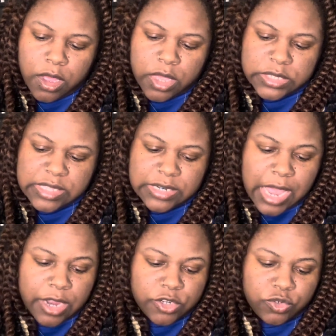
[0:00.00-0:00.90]
See the
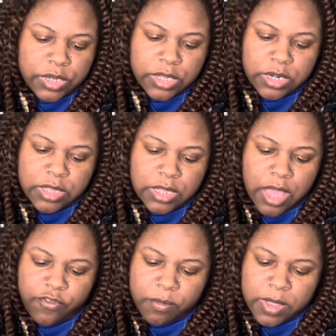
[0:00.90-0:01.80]
doctrine and the
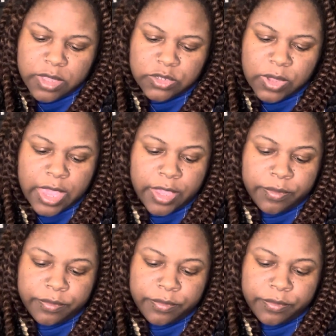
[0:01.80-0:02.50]
covenants? Okay.